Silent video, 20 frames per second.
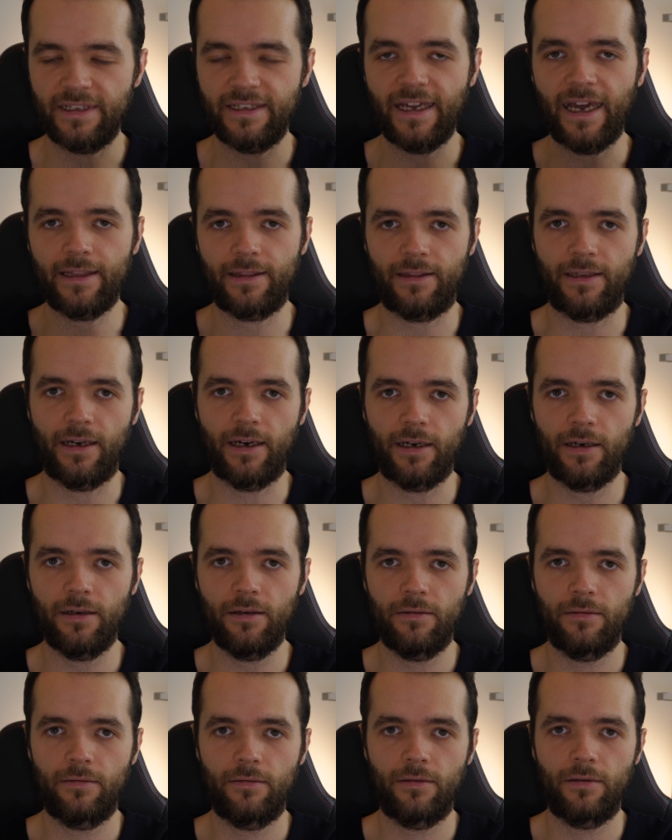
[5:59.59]
get
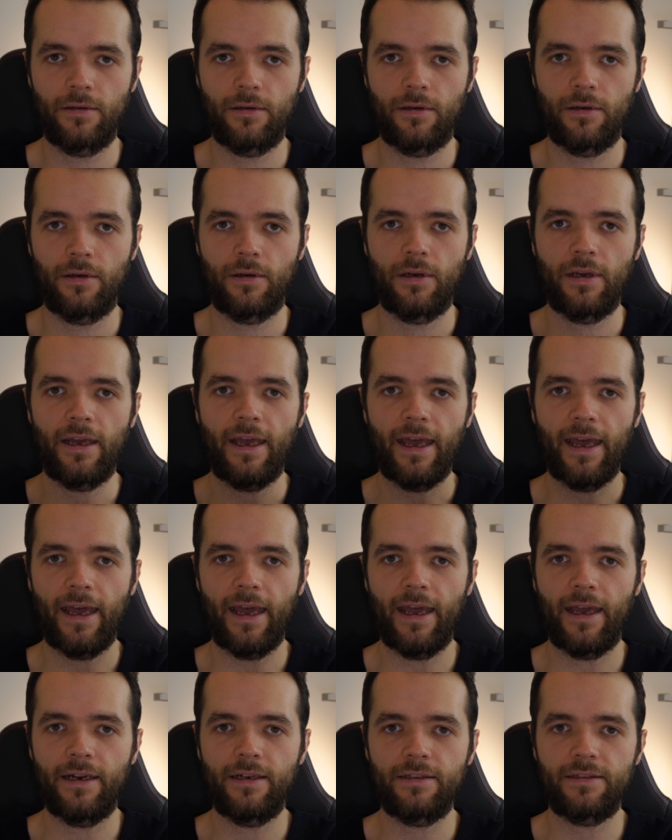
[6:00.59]
done
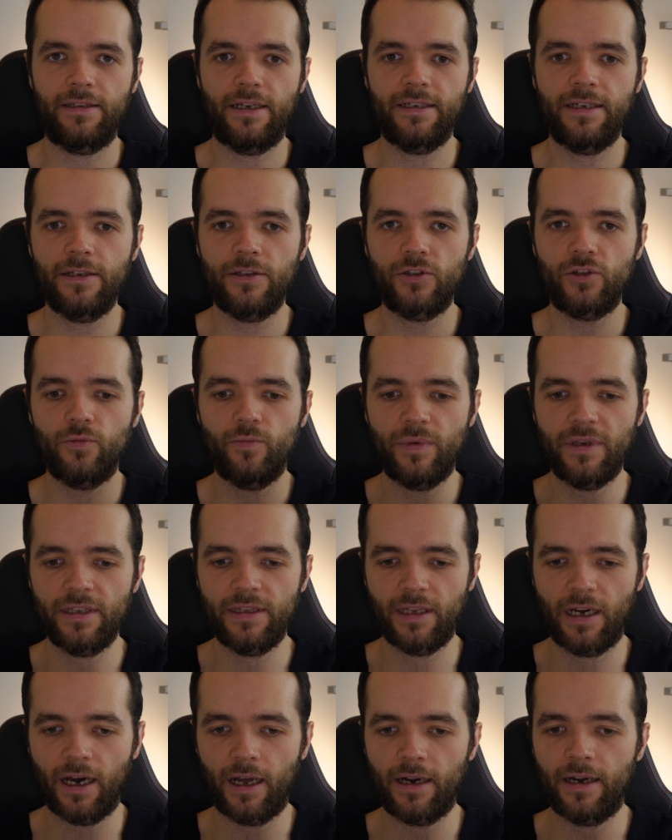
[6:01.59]
and they need to be
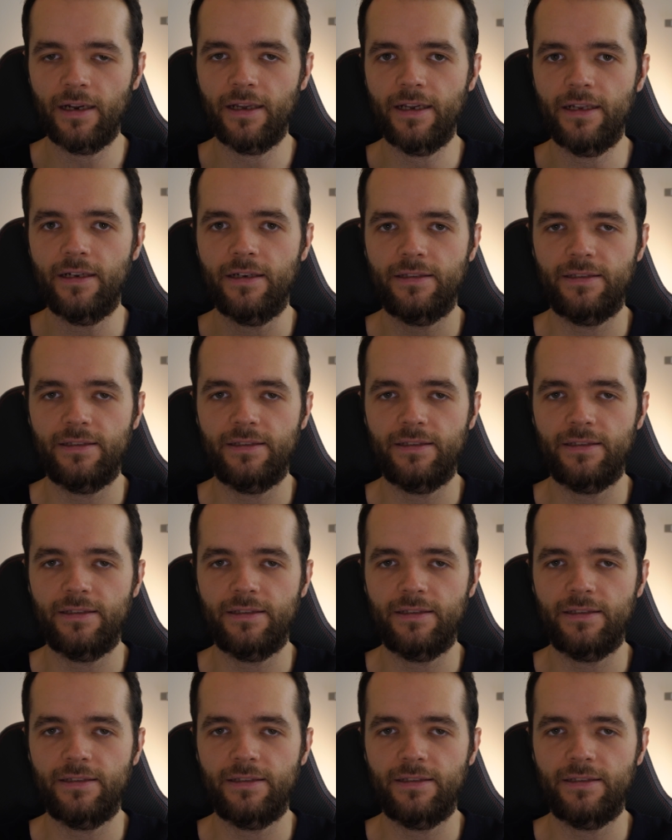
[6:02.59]
done in